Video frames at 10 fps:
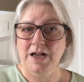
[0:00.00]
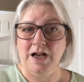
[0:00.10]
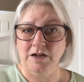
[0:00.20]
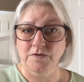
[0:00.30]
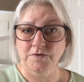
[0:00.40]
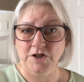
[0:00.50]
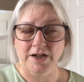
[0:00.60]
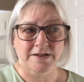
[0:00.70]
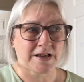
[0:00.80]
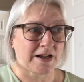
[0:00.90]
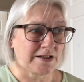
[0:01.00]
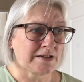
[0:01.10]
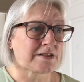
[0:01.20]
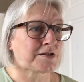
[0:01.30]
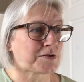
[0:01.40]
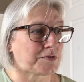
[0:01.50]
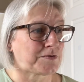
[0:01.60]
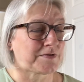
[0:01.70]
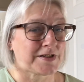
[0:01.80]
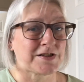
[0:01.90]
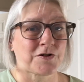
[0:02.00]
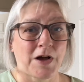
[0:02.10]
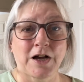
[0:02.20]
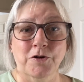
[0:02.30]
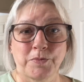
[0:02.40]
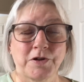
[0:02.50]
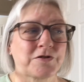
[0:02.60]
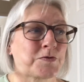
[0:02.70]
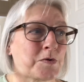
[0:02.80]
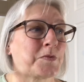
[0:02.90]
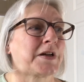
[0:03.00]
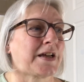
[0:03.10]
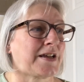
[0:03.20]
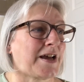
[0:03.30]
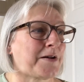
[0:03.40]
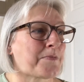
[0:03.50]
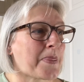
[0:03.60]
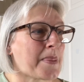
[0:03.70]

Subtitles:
I love Janice Hallett, so I could be onto a winner here.